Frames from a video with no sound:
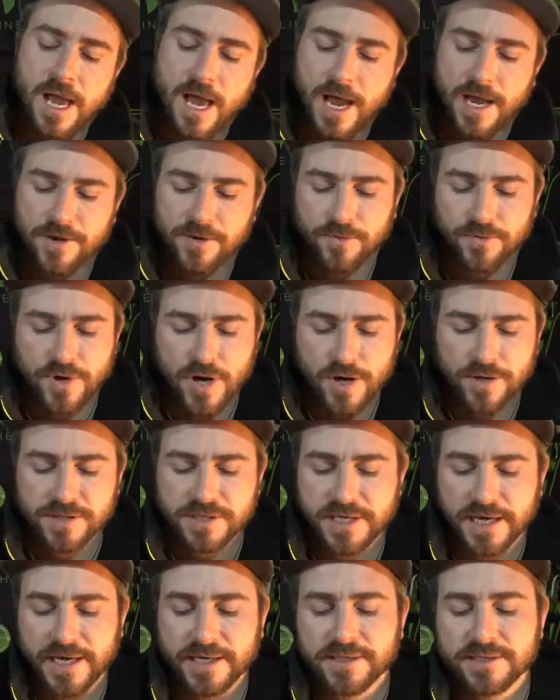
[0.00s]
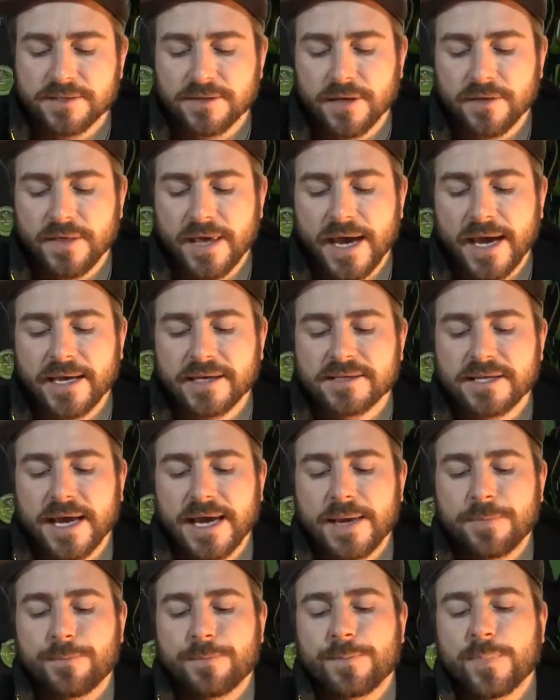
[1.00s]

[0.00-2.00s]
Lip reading: and you'll notice that there is a